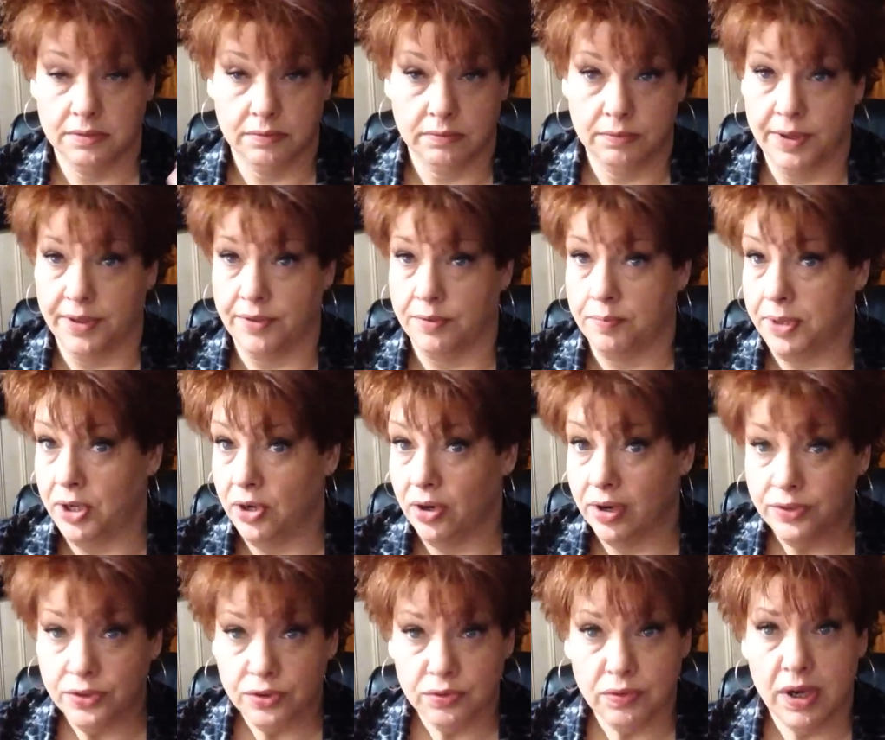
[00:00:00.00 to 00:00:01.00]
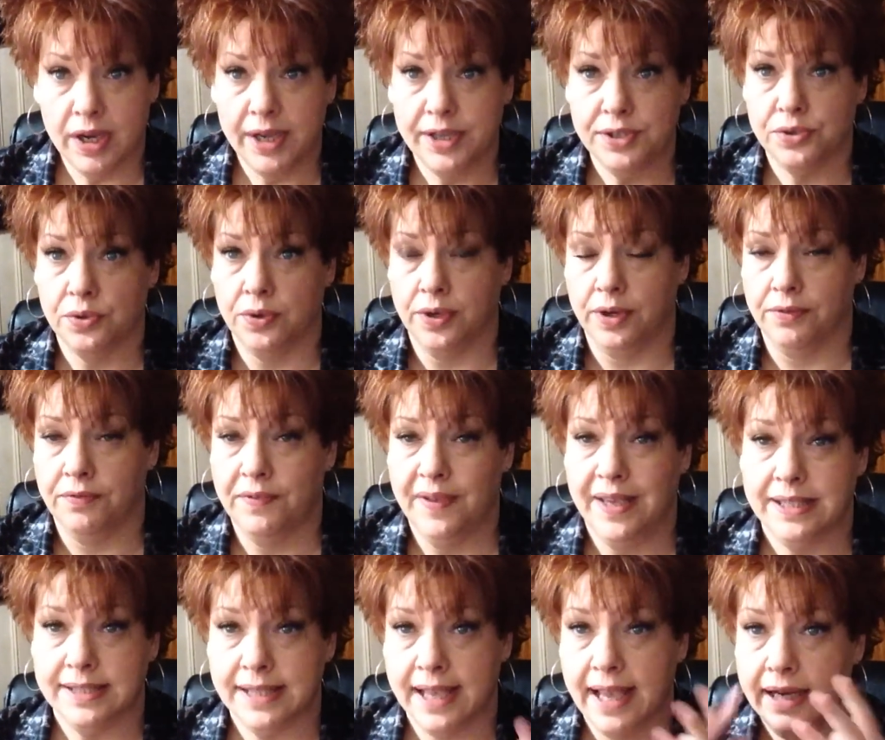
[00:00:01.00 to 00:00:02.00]
whether it be under eyes or your
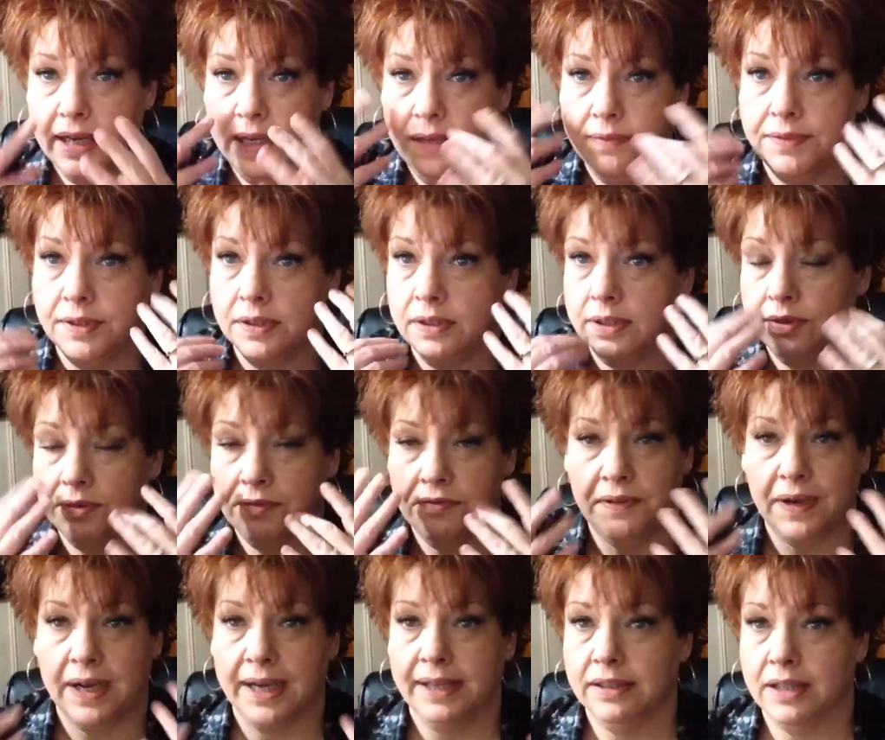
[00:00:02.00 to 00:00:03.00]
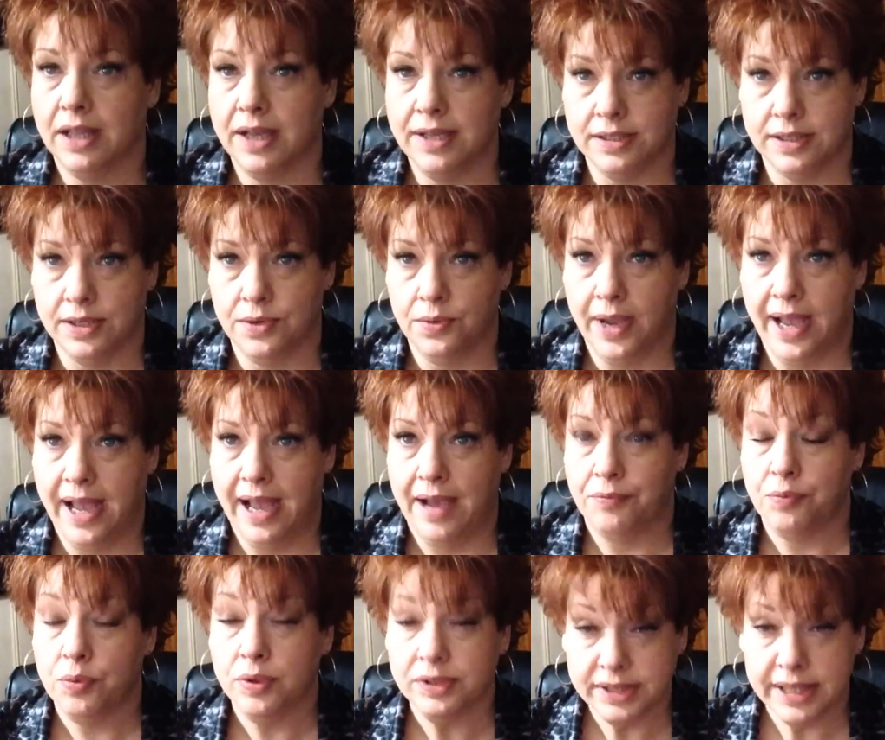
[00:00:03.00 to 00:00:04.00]
face, any of the little fine lines that you
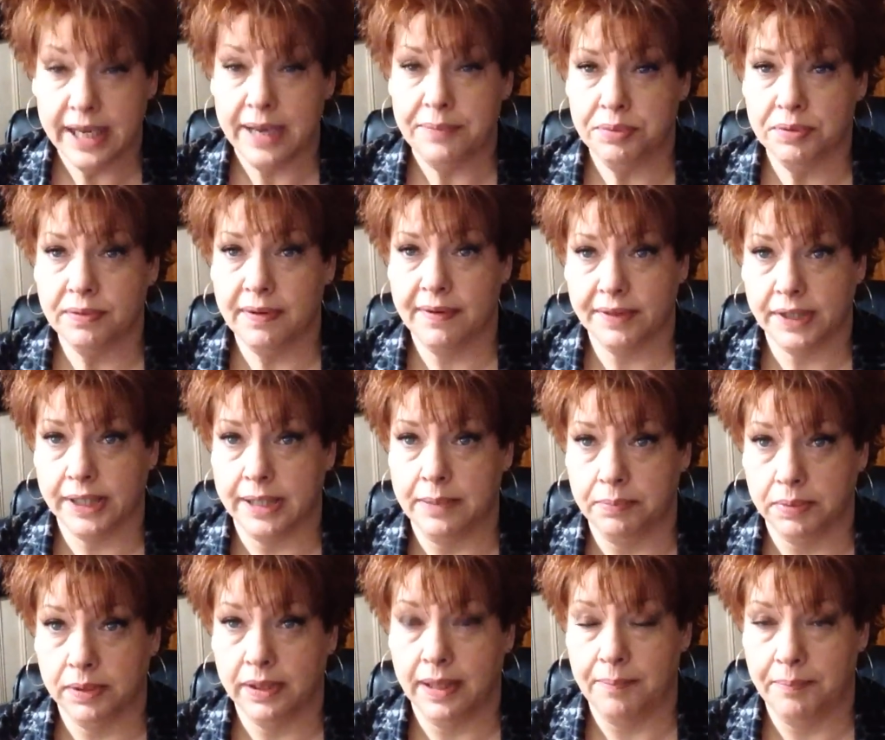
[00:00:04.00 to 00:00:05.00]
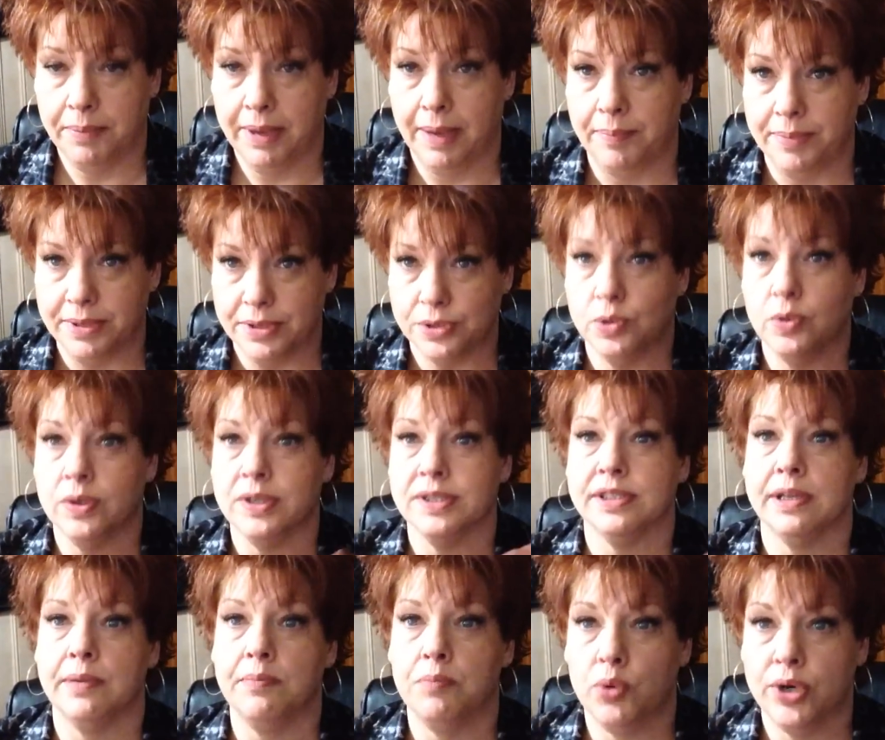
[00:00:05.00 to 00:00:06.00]
have will temporarily plump up as long as
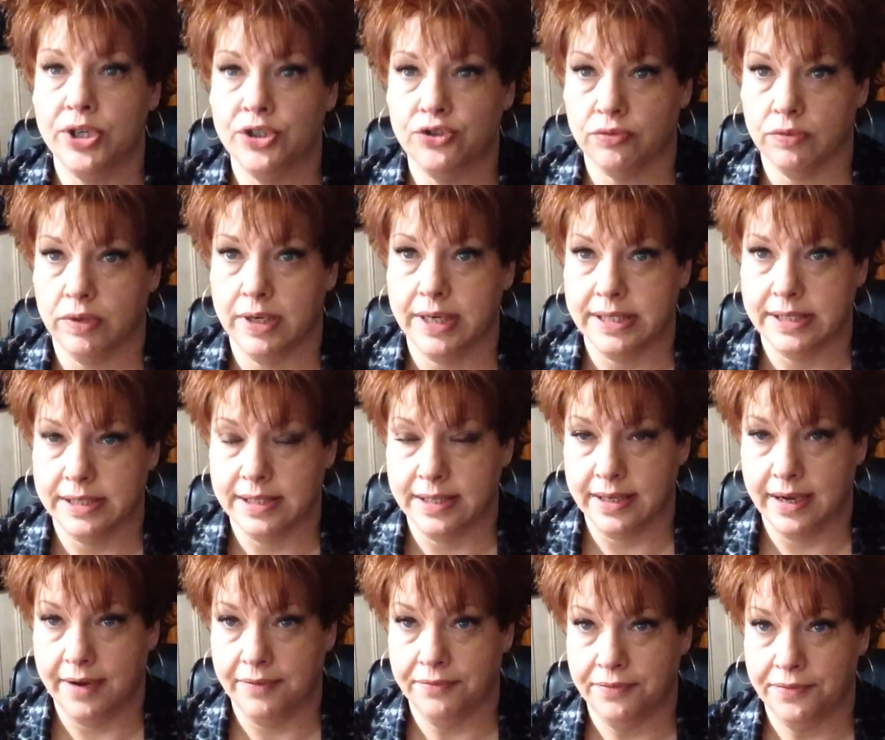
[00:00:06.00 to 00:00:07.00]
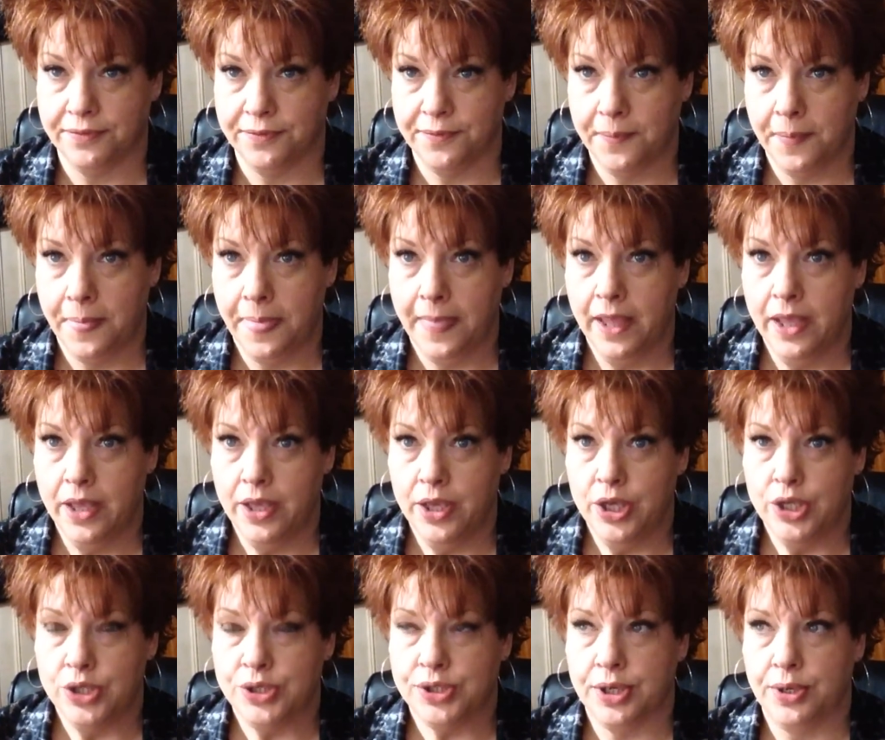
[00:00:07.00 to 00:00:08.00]
they're moisturized enough.
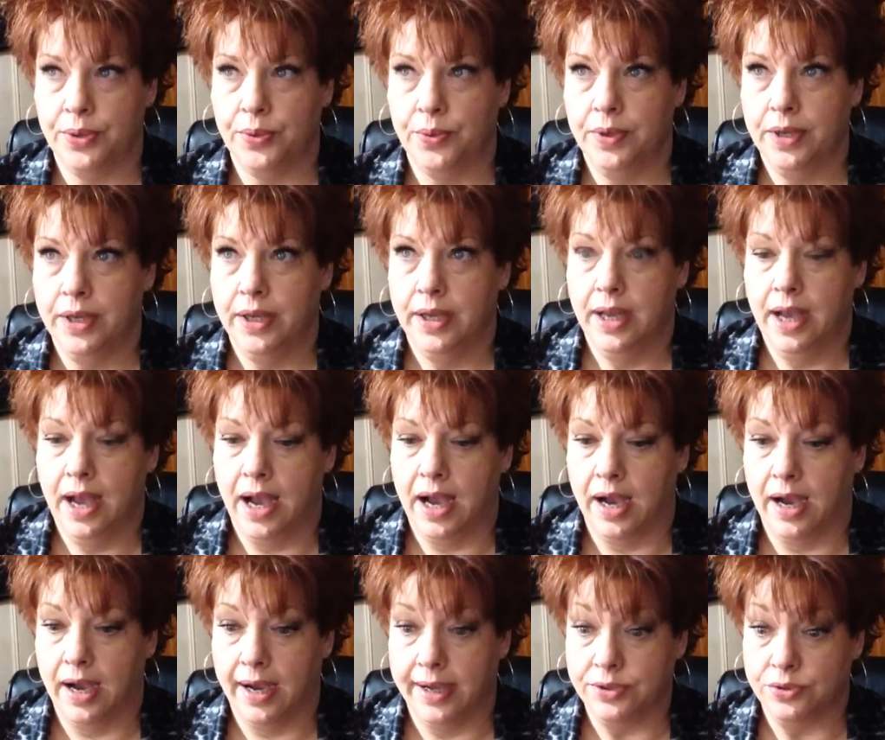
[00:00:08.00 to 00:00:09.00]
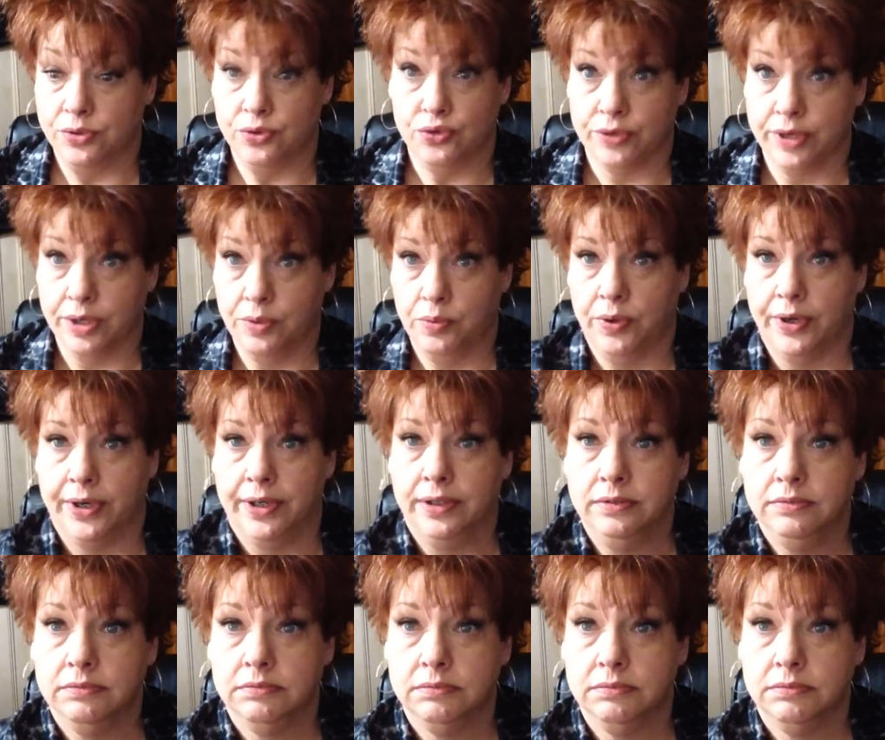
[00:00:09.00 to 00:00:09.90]
So I do drink water,